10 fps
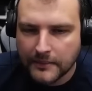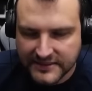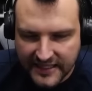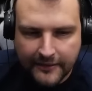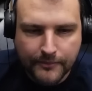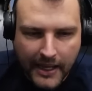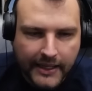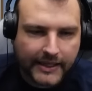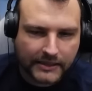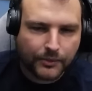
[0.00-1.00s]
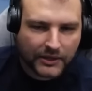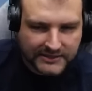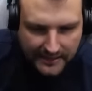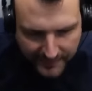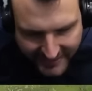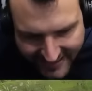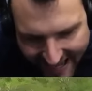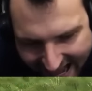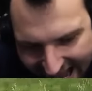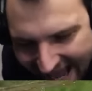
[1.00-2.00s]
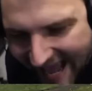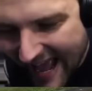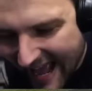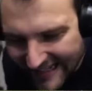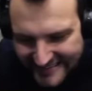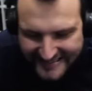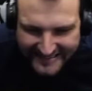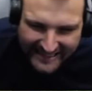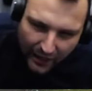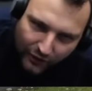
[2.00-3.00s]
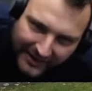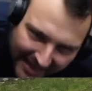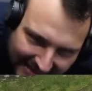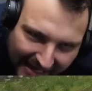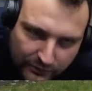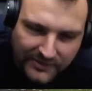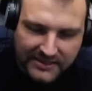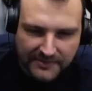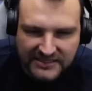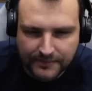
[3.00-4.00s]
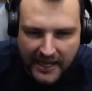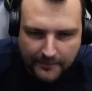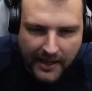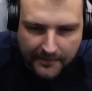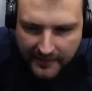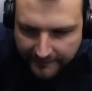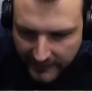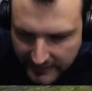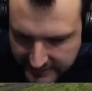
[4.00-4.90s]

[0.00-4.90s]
save my hit points a bit. Okay, that was a misplay by me, fellas.